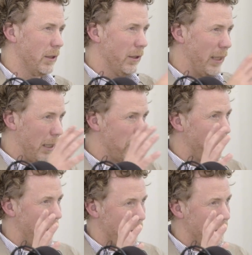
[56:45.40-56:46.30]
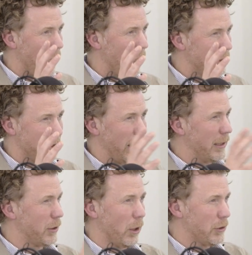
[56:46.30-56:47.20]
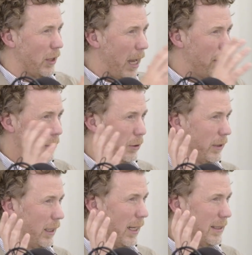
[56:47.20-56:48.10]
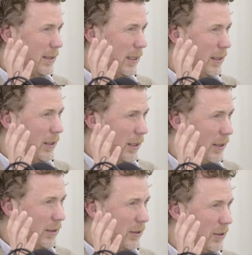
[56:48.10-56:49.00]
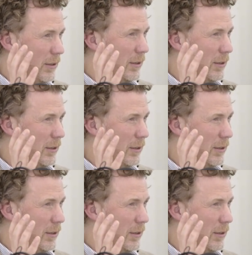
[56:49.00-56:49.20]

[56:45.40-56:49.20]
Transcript: that methodology that has also happened over the last 10 years. Yeah.